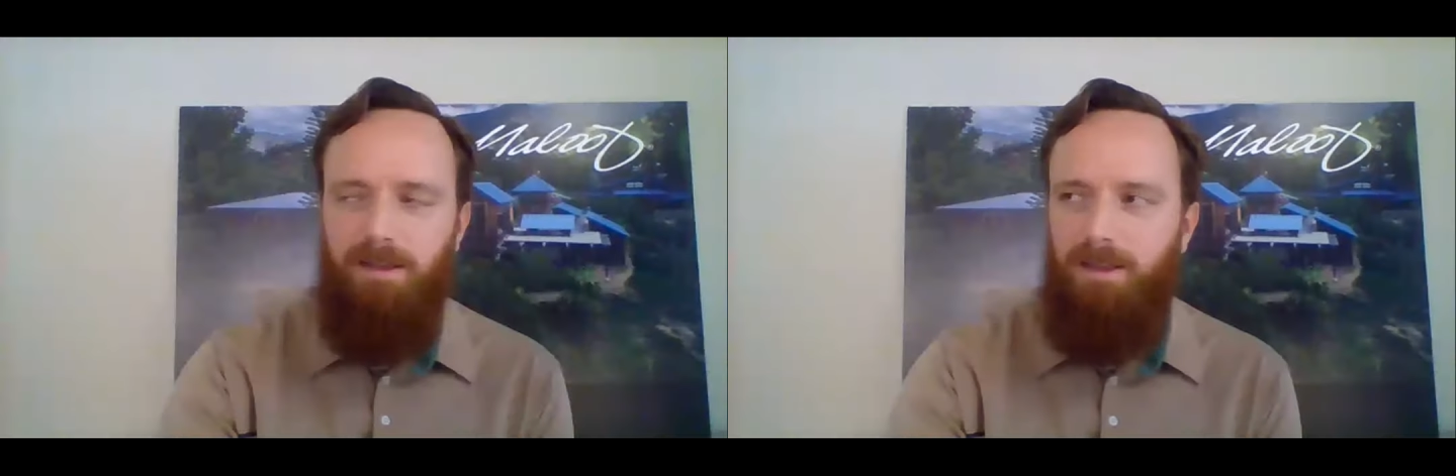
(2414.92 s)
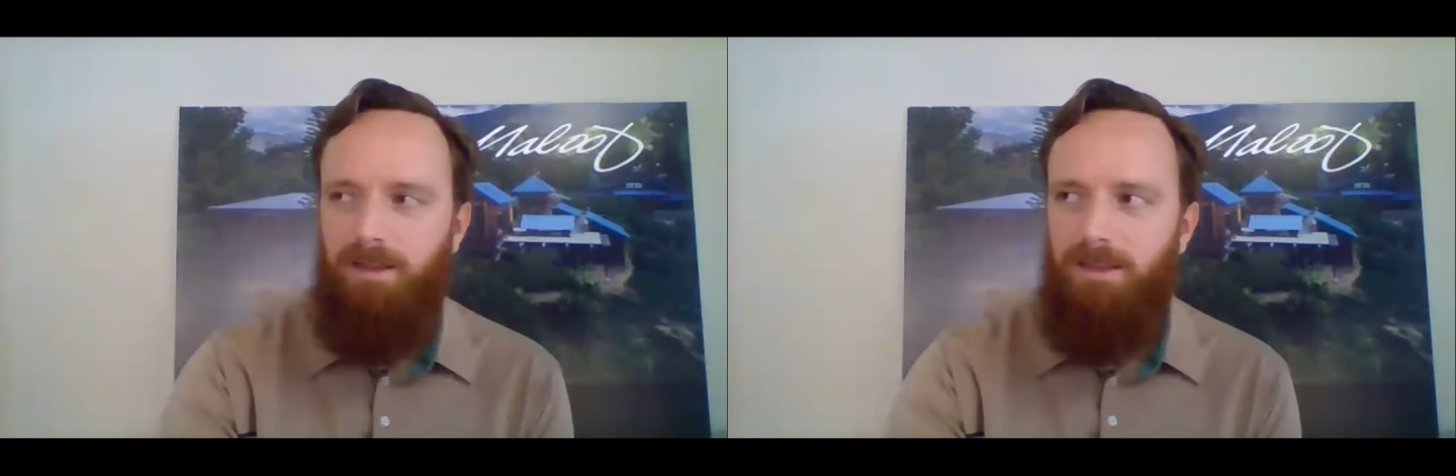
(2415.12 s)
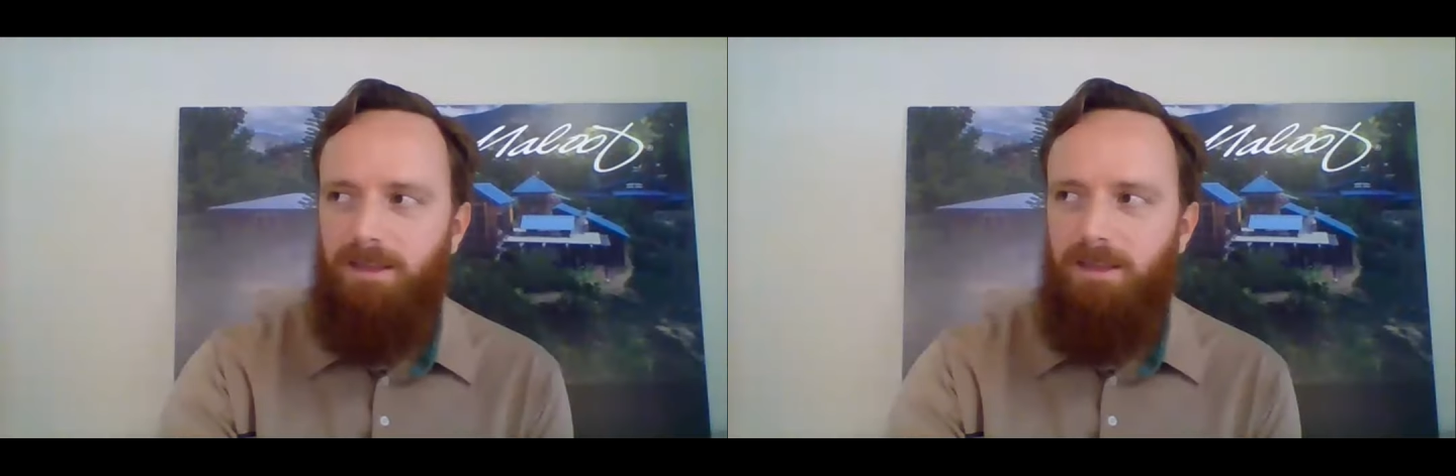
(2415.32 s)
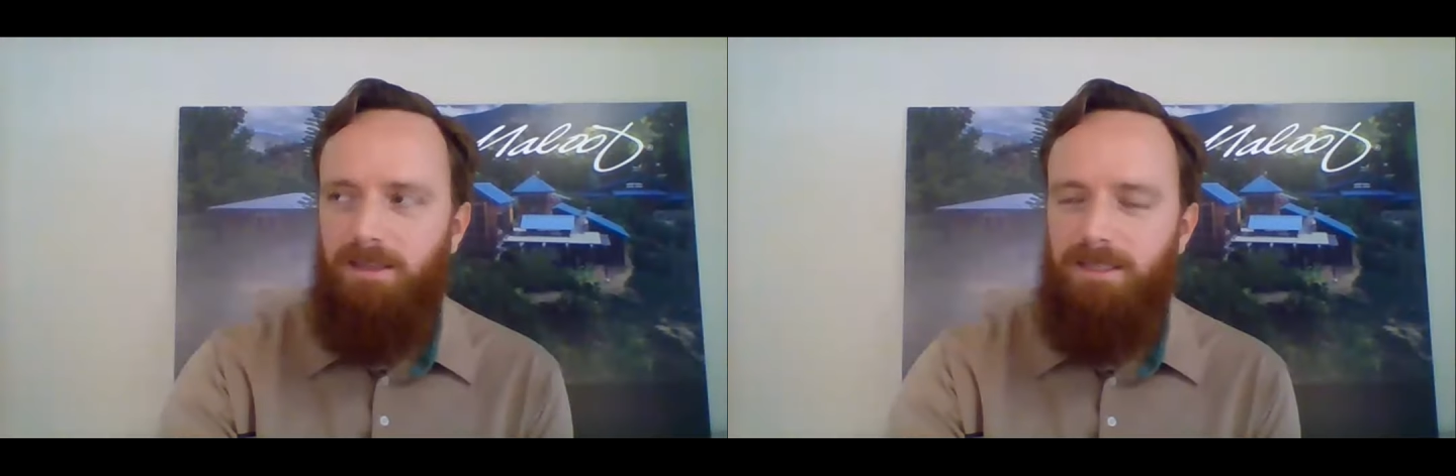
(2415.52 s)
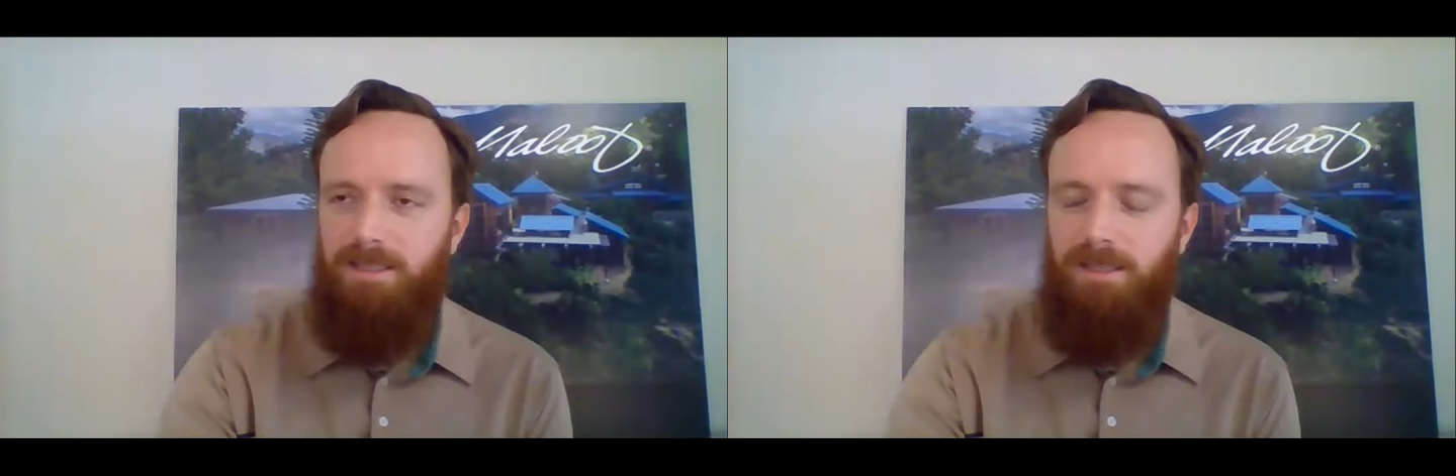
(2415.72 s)
a,
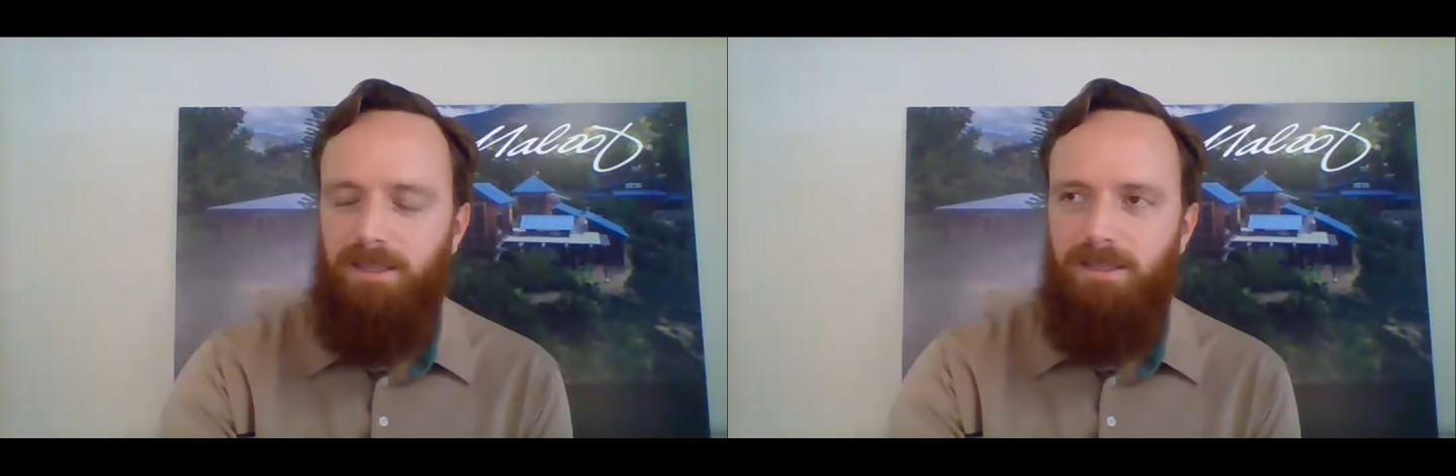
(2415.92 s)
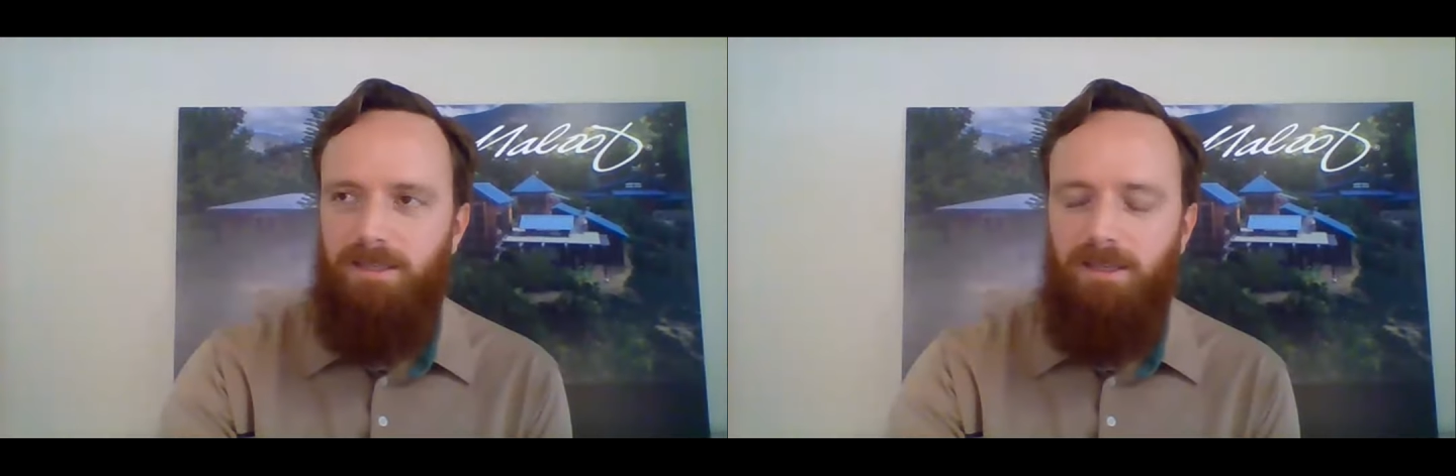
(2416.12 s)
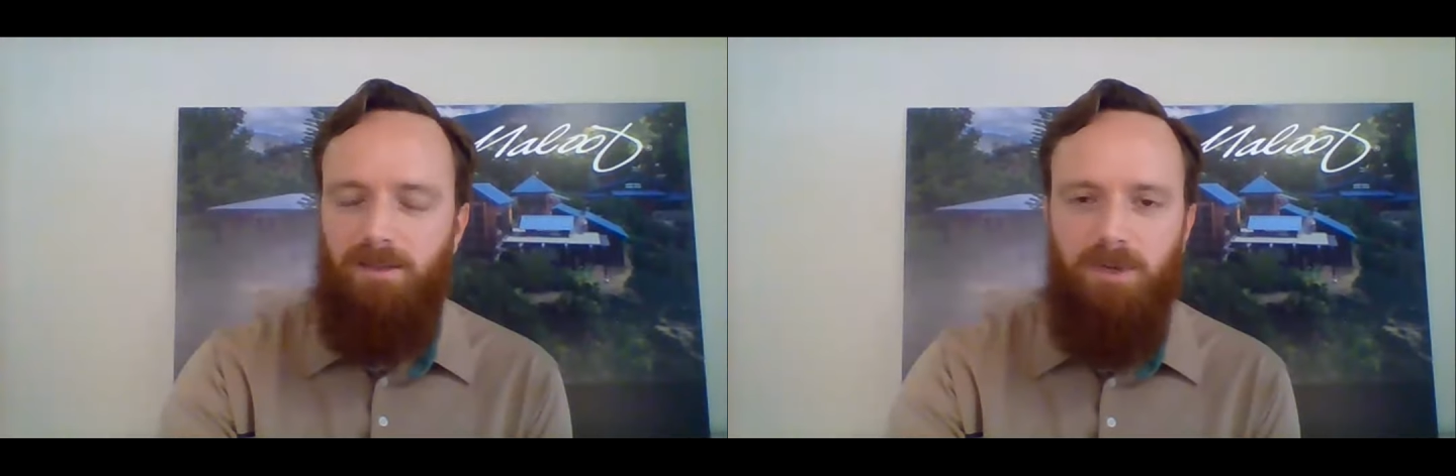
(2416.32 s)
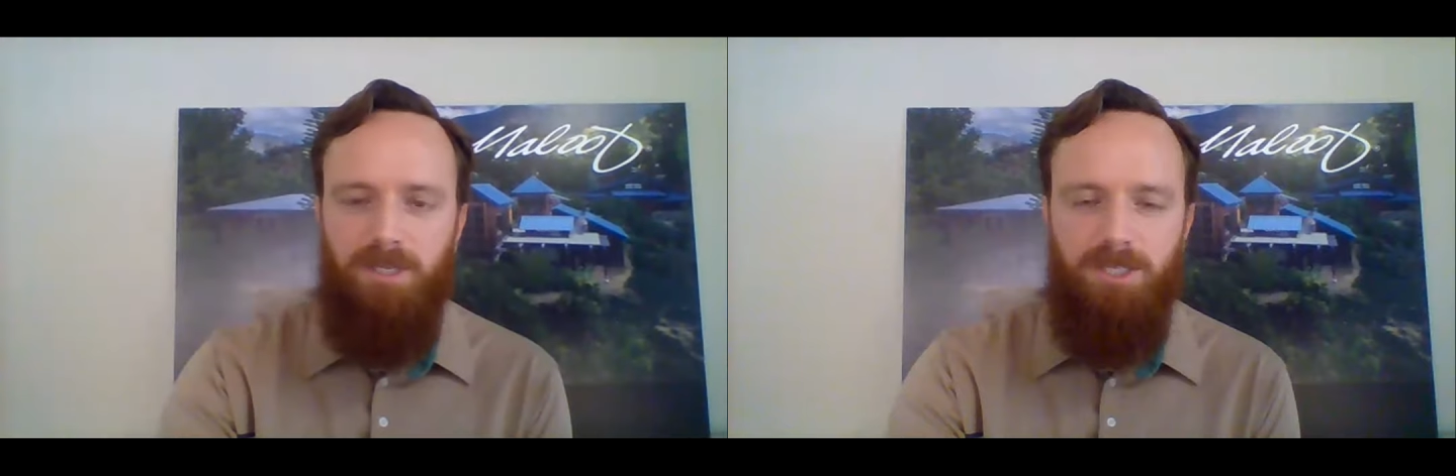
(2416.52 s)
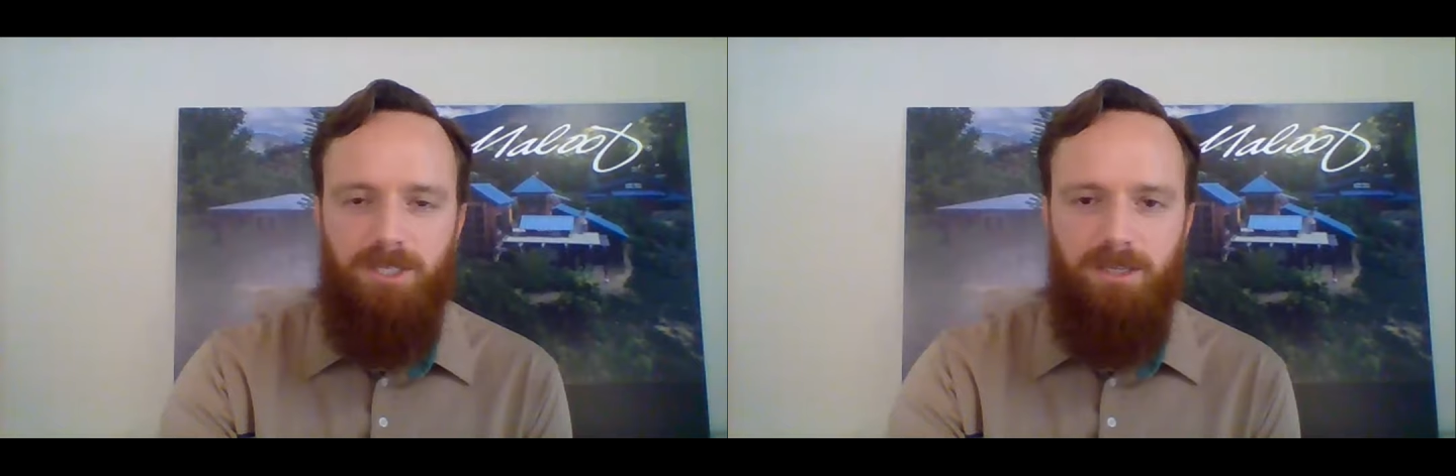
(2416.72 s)
uh, a
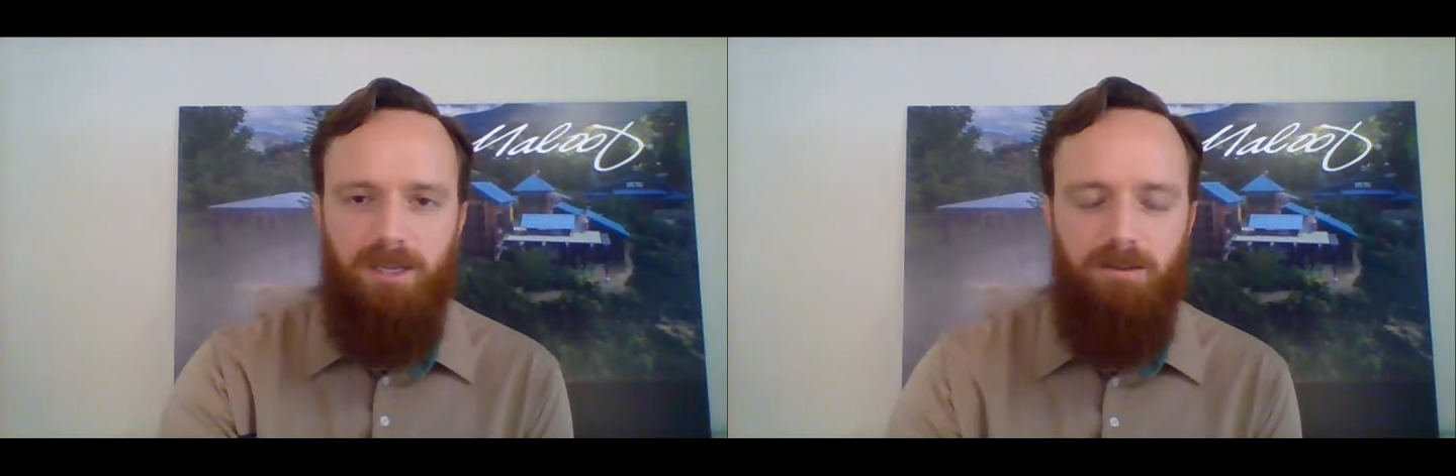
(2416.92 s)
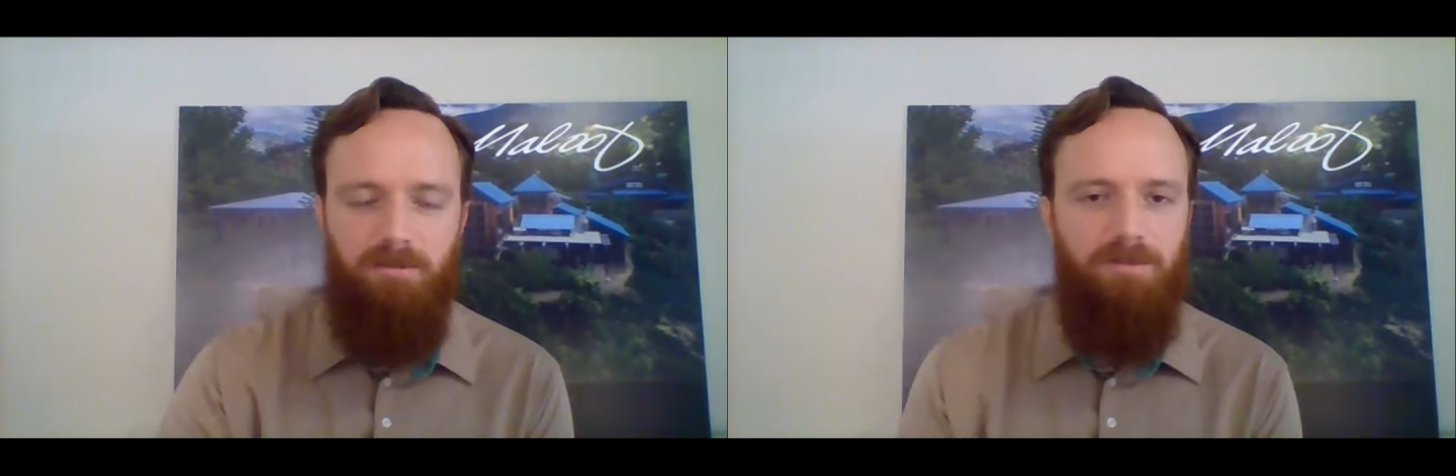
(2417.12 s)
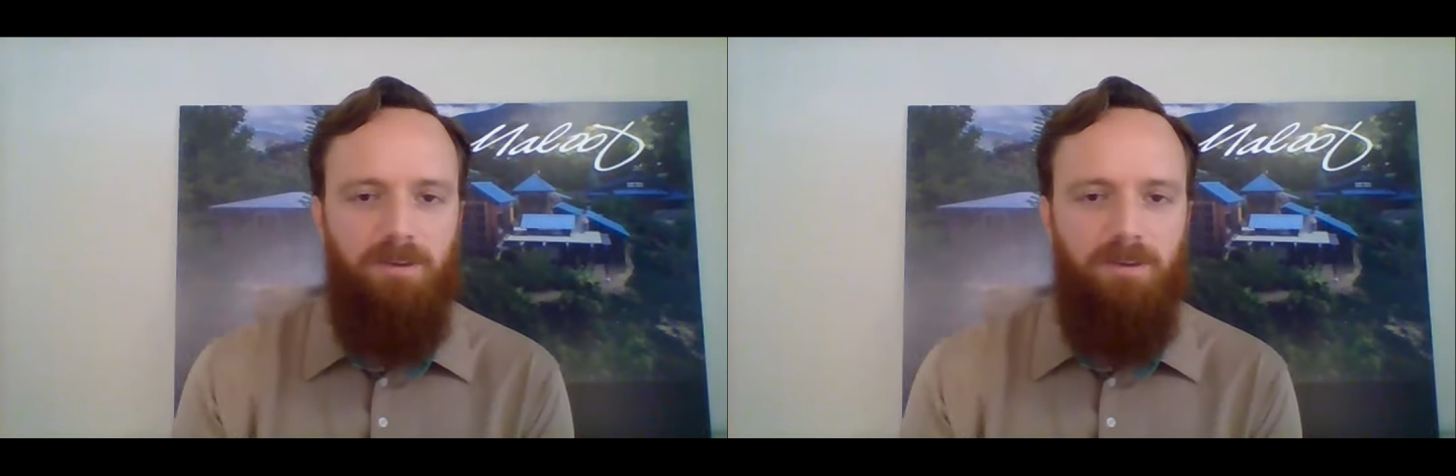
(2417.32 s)
question kind of